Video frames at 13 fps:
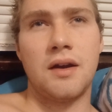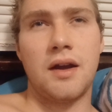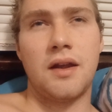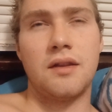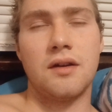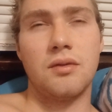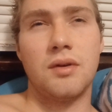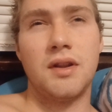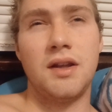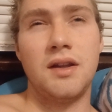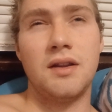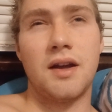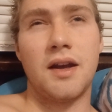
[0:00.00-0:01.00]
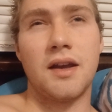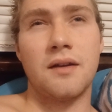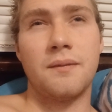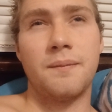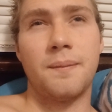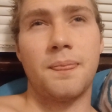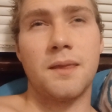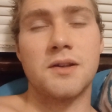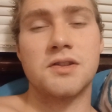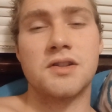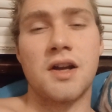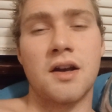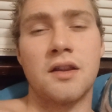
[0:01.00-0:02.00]
and they're really like
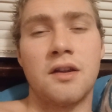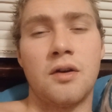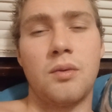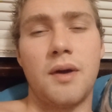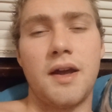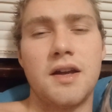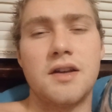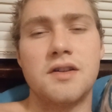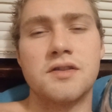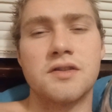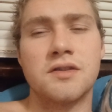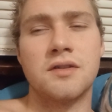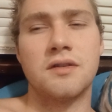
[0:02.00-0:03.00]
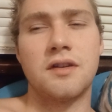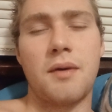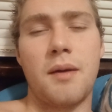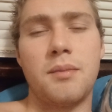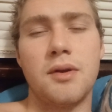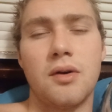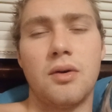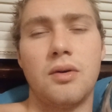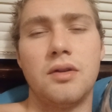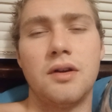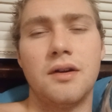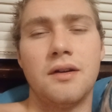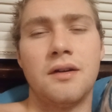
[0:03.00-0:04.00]
stuck in their ways, they might be
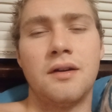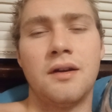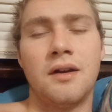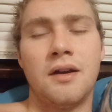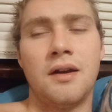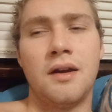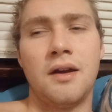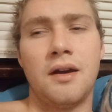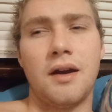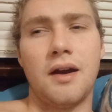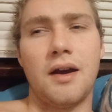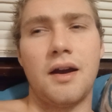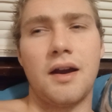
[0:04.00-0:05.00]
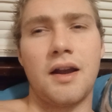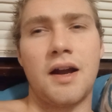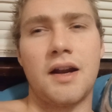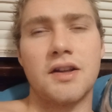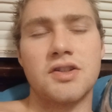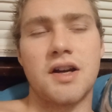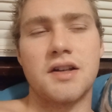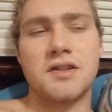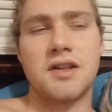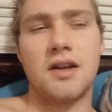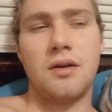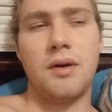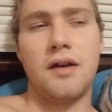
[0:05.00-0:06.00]
older. I kind of try to
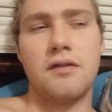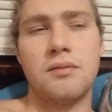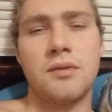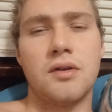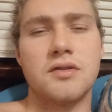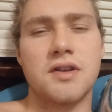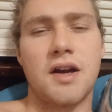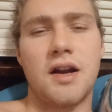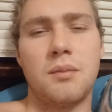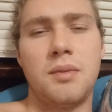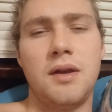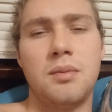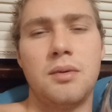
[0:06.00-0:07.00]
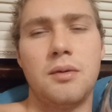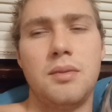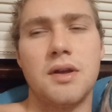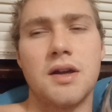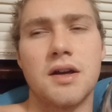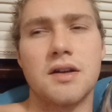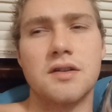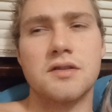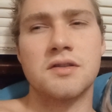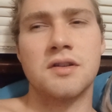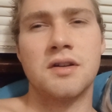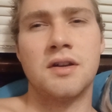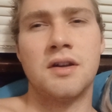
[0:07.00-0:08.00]
stay away from those kind of people
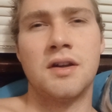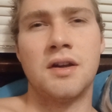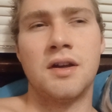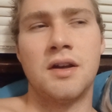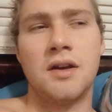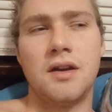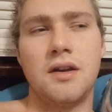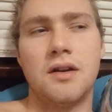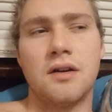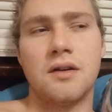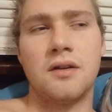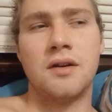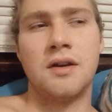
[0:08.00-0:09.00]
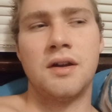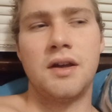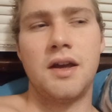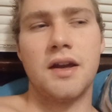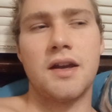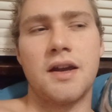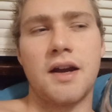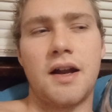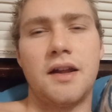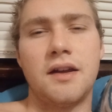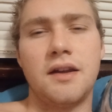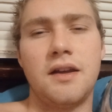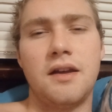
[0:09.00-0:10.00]
because, you know, it can kind of,